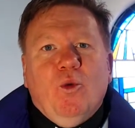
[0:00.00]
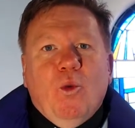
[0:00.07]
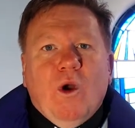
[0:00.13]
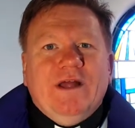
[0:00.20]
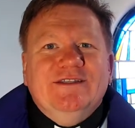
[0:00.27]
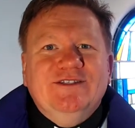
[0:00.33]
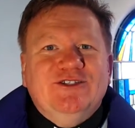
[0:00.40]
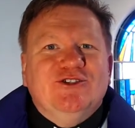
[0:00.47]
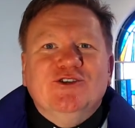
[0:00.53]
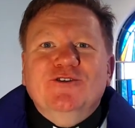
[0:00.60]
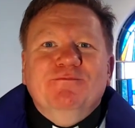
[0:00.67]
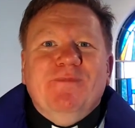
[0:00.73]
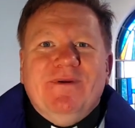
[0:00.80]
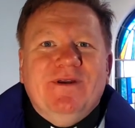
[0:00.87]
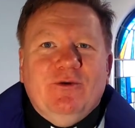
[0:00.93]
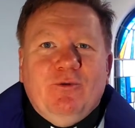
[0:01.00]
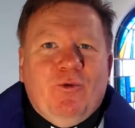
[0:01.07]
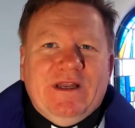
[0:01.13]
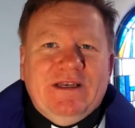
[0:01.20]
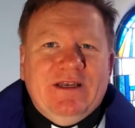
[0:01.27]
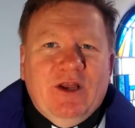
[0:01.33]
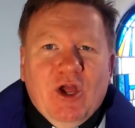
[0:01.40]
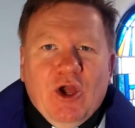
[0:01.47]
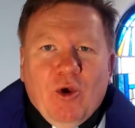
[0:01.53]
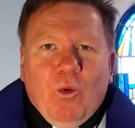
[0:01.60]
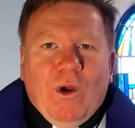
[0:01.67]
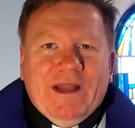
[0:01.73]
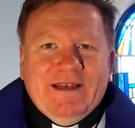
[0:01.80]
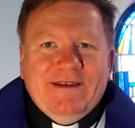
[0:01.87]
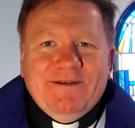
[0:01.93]
one, soul, one,
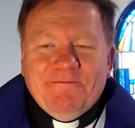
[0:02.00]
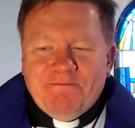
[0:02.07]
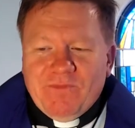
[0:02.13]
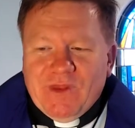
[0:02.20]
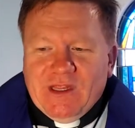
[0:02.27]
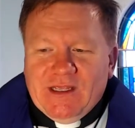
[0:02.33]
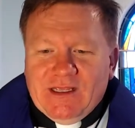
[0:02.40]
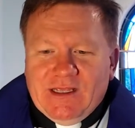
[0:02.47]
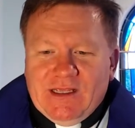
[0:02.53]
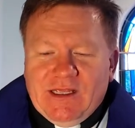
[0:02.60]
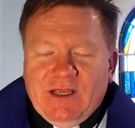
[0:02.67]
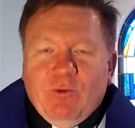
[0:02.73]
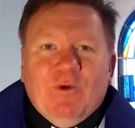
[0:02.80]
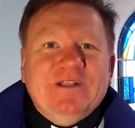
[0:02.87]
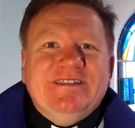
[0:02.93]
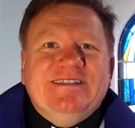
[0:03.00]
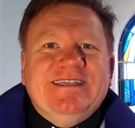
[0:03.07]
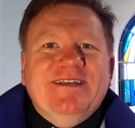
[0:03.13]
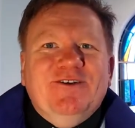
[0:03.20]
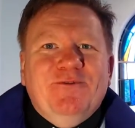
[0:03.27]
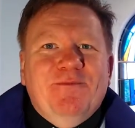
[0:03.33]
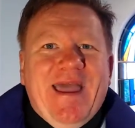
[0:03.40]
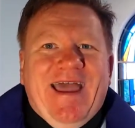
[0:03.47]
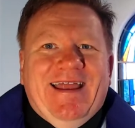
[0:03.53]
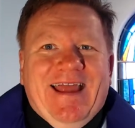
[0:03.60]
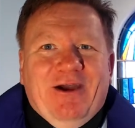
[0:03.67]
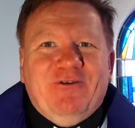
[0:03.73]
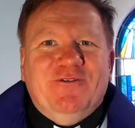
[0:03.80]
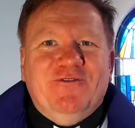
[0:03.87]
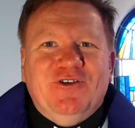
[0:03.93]
one, one single man
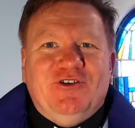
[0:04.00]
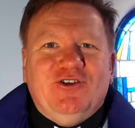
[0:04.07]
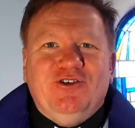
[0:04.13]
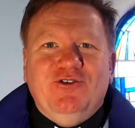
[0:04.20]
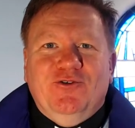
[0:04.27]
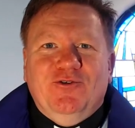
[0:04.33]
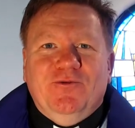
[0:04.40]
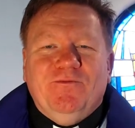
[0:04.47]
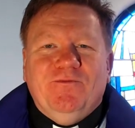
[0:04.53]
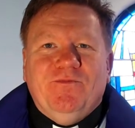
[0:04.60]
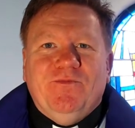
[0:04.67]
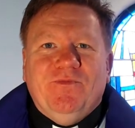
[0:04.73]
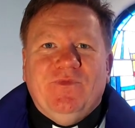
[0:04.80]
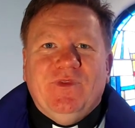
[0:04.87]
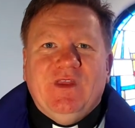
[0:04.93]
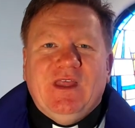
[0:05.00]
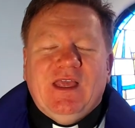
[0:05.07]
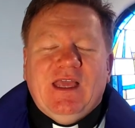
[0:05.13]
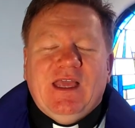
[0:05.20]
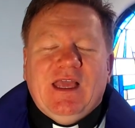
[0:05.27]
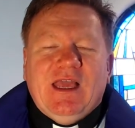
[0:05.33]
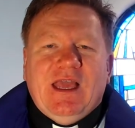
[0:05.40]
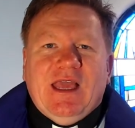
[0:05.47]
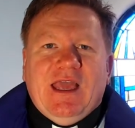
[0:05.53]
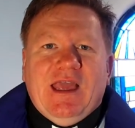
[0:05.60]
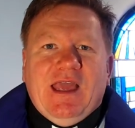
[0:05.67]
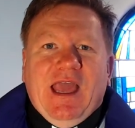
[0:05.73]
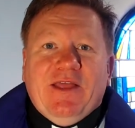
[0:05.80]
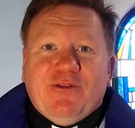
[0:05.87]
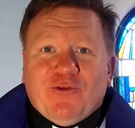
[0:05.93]
out of the two.
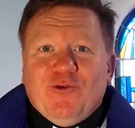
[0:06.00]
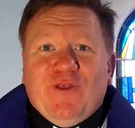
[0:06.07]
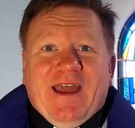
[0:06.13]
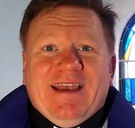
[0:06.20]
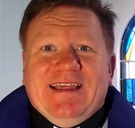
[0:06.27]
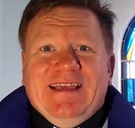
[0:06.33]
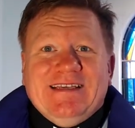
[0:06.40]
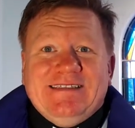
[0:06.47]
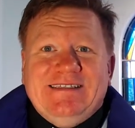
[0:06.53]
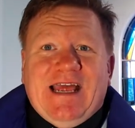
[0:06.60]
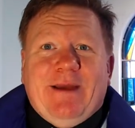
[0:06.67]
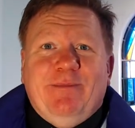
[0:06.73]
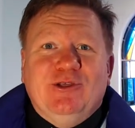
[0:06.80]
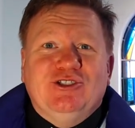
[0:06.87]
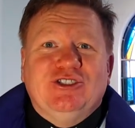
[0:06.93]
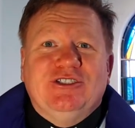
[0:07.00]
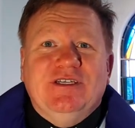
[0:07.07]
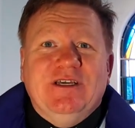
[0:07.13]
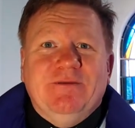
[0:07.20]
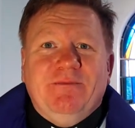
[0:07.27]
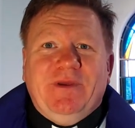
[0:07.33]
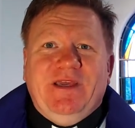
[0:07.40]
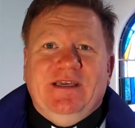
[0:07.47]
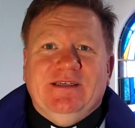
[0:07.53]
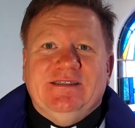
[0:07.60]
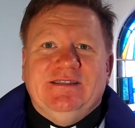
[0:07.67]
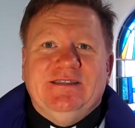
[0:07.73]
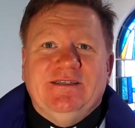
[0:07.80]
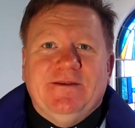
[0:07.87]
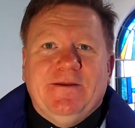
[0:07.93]
And through that, he established
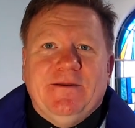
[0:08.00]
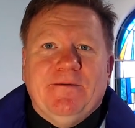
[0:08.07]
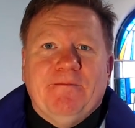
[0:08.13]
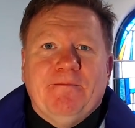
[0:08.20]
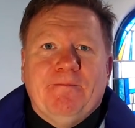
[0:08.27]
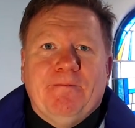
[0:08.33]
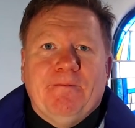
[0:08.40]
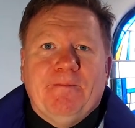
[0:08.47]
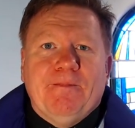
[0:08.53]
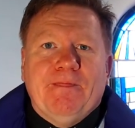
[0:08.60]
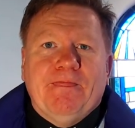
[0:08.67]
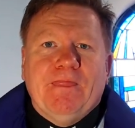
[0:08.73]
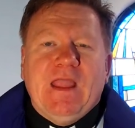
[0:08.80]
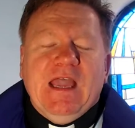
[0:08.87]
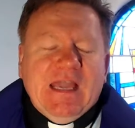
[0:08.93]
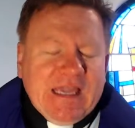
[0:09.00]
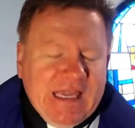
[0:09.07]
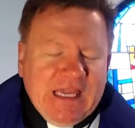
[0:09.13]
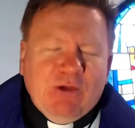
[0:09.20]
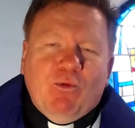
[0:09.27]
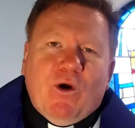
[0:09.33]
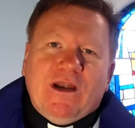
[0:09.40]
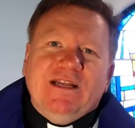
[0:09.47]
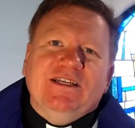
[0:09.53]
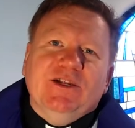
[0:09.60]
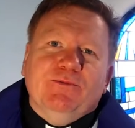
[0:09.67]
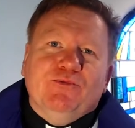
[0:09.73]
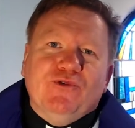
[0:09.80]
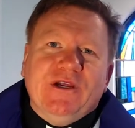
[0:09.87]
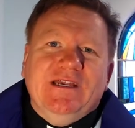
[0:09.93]
peace. He wanted
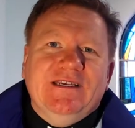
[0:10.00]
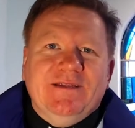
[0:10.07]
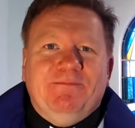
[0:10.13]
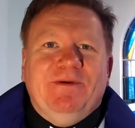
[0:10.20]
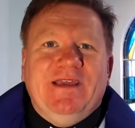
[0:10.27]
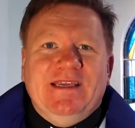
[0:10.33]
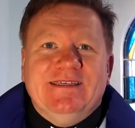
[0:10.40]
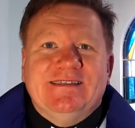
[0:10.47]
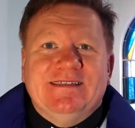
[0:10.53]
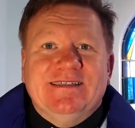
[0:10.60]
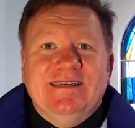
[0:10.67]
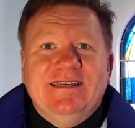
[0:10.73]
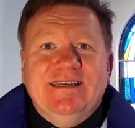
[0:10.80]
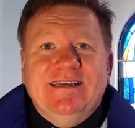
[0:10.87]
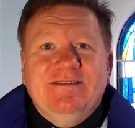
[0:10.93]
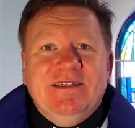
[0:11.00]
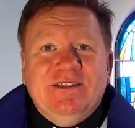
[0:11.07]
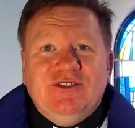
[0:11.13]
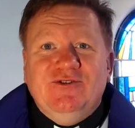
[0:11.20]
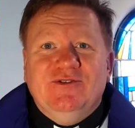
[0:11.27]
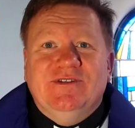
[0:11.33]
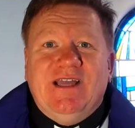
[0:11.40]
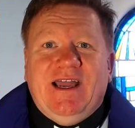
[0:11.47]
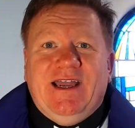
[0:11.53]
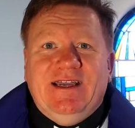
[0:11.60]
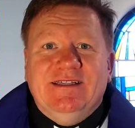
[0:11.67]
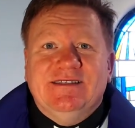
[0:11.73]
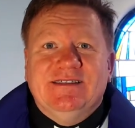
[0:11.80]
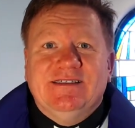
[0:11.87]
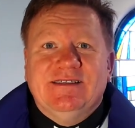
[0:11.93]
to bring to peace these two
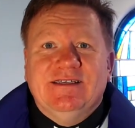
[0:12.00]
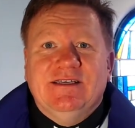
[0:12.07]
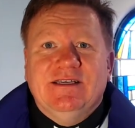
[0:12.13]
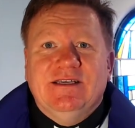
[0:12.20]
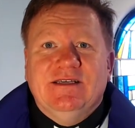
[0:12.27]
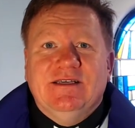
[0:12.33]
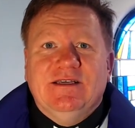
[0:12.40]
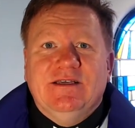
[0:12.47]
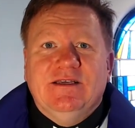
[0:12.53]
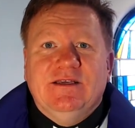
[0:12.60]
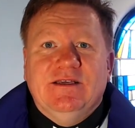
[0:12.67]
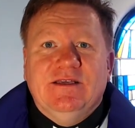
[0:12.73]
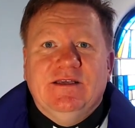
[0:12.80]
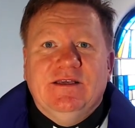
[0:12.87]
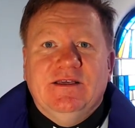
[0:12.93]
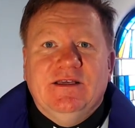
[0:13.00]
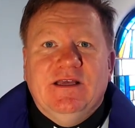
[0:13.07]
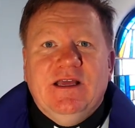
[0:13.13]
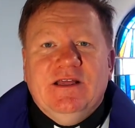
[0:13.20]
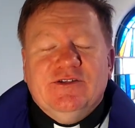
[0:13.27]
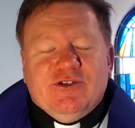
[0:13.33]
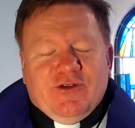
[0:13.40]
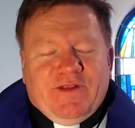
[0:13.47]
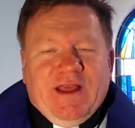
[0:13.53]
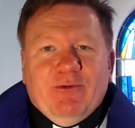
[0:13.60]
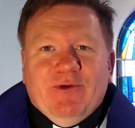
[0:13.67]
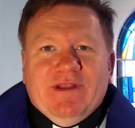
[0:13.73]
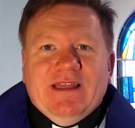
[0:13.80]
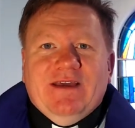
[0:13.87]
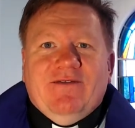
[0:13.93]
sides so that they
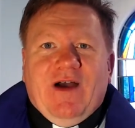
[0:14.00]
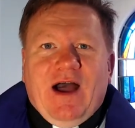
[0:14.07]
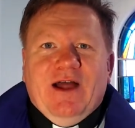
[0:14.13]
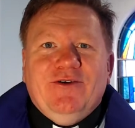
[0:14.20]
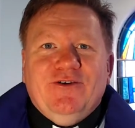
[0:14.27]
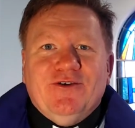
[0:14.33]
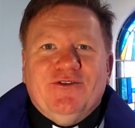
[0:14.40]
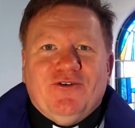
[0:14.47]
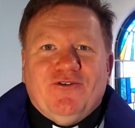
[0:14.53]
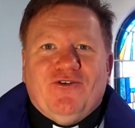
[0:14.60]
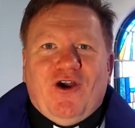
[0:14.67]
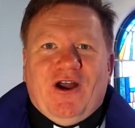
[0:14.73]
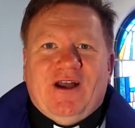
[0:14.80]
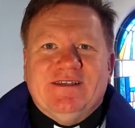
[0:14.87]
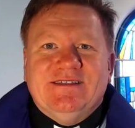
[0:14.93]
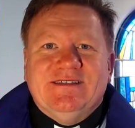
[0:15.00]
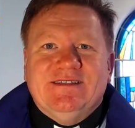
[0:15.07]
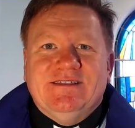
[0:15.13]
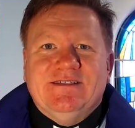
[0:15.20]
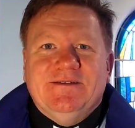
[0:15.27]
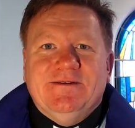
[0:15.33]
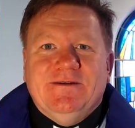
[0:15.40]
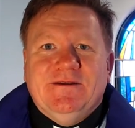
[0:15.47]
would live under the cross.